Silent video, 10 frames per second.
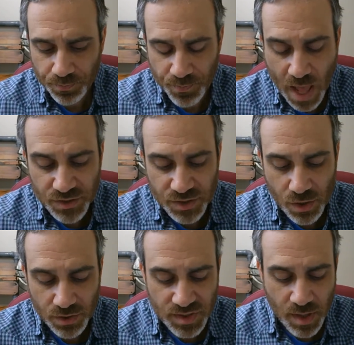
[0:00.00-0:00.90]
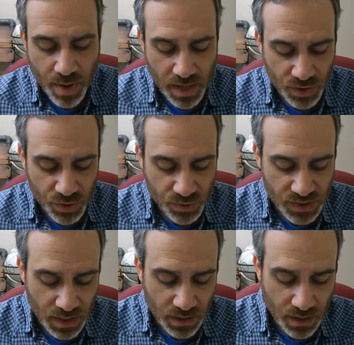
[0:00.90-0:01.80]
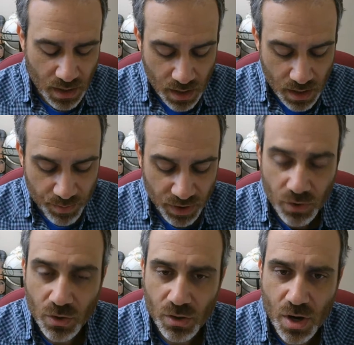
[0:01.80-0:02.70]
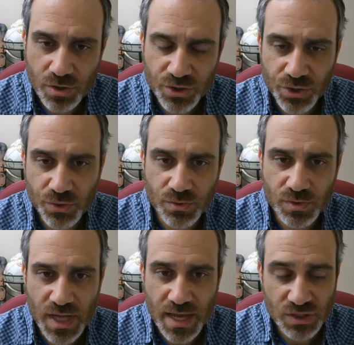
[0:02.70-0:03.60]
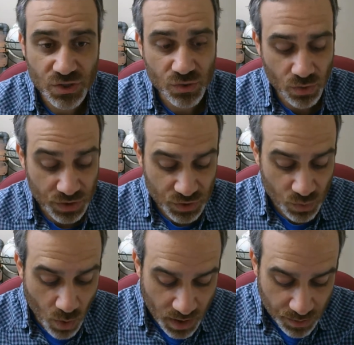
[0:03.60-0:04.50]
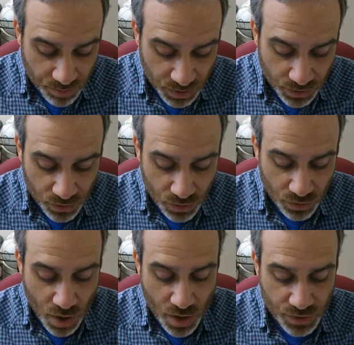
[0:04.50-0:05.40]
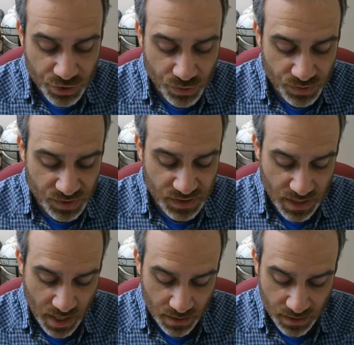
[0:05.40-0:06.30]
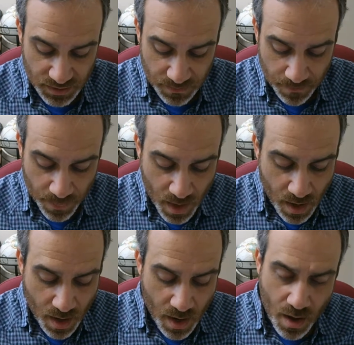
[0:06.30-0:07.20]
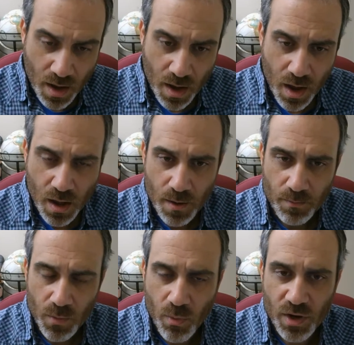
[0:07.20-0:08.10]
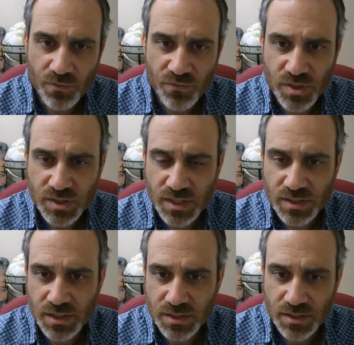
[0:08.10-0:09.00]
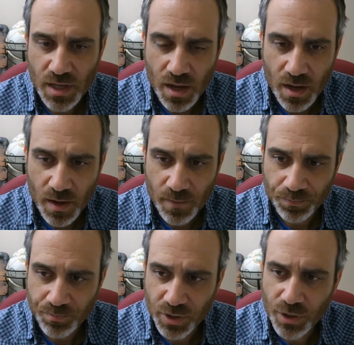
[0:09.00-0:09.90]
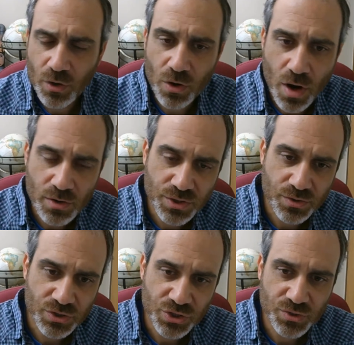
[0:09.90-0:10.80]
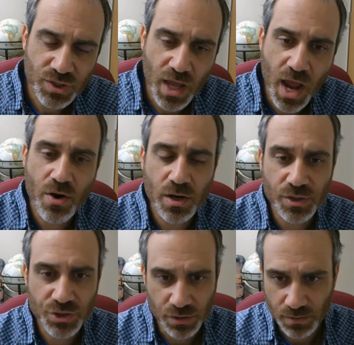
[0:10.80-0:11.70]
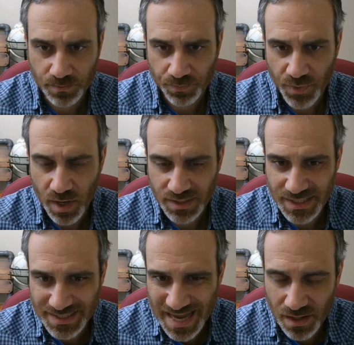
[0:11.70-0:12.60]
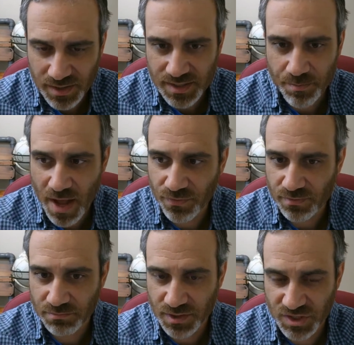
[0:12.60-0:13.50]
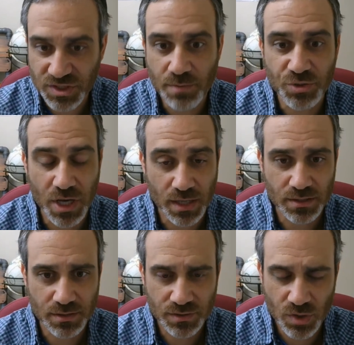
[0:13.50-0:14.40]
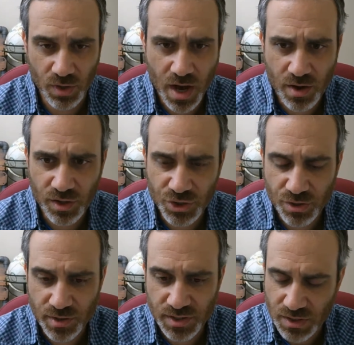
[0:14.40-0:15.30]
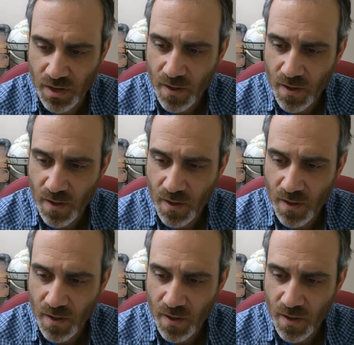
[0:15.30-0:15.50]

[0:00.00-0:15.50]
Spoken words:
Now let's go to the subheading, using political cartoons as sources. What can political cartoons tell us? One of the first things is political cartoonists use caricature to tell us about the subject. So caricature is